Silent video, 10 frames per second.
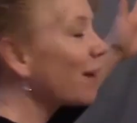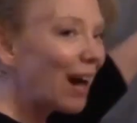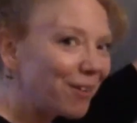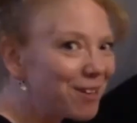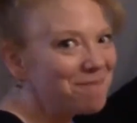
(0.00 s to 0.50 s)

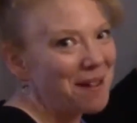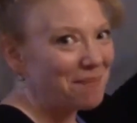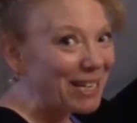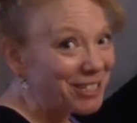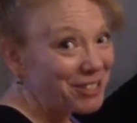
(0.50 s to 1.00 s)
proud of my
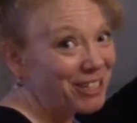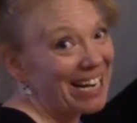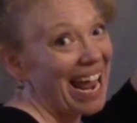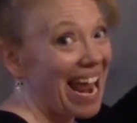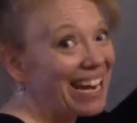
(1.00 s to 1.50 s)
picture
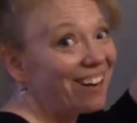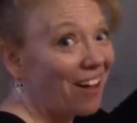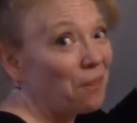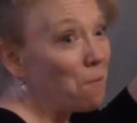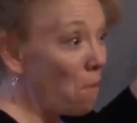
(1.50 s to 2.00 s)
and hang it
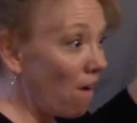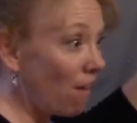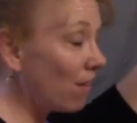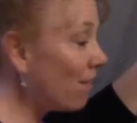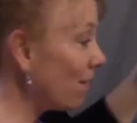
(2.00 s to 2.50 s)
on the
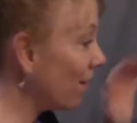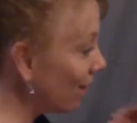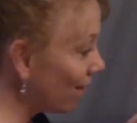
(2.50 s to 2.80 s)
wall.